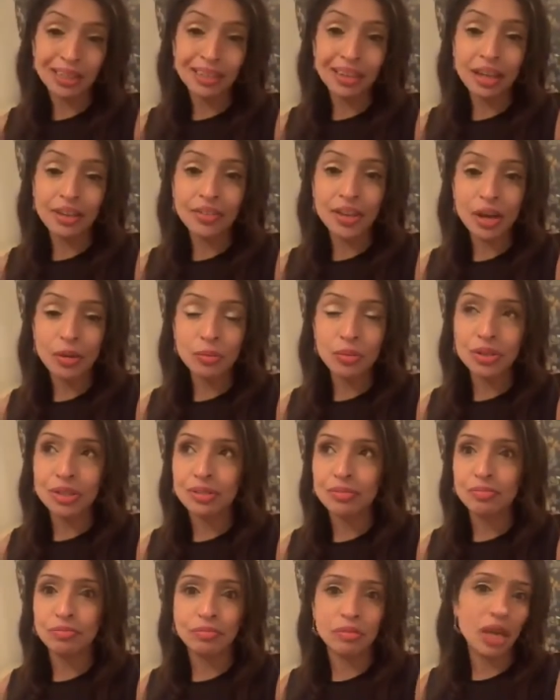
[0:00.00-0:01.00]
Like that
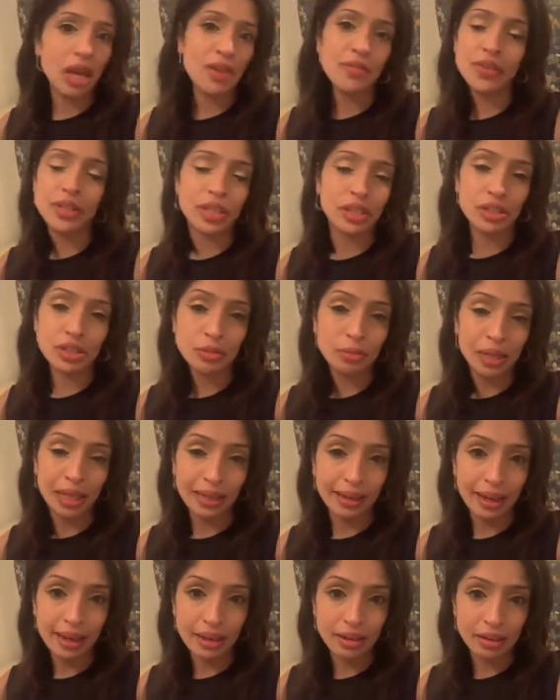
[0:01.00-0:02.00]
was everything to
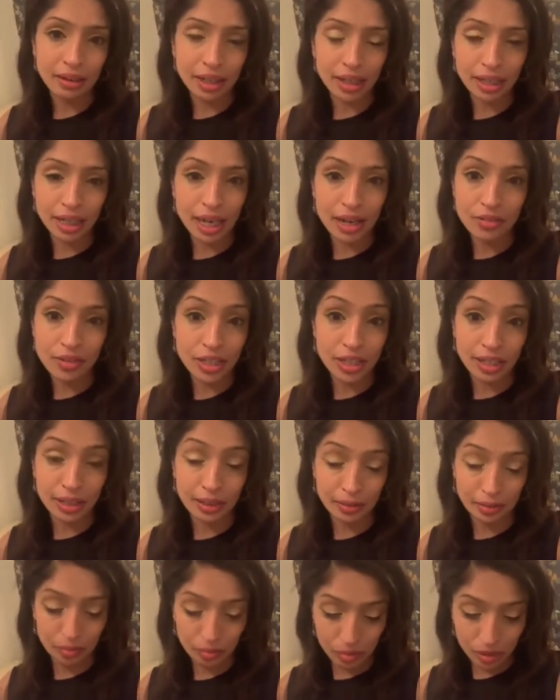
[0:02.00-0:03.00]
me, like
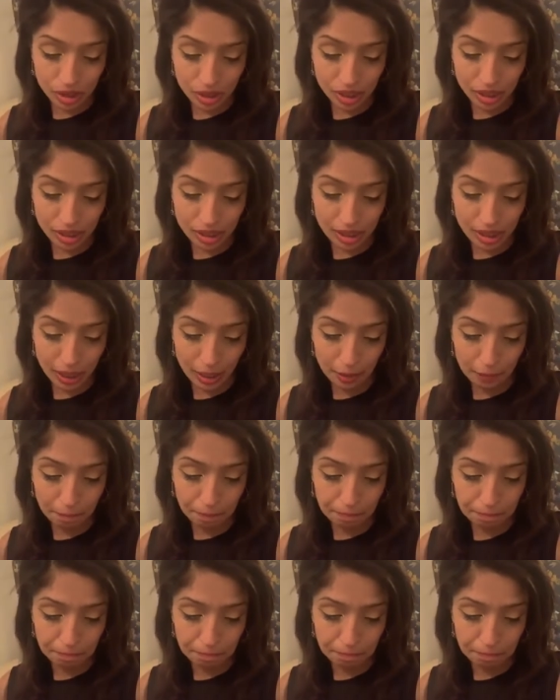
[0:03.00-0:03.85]
everything, which is that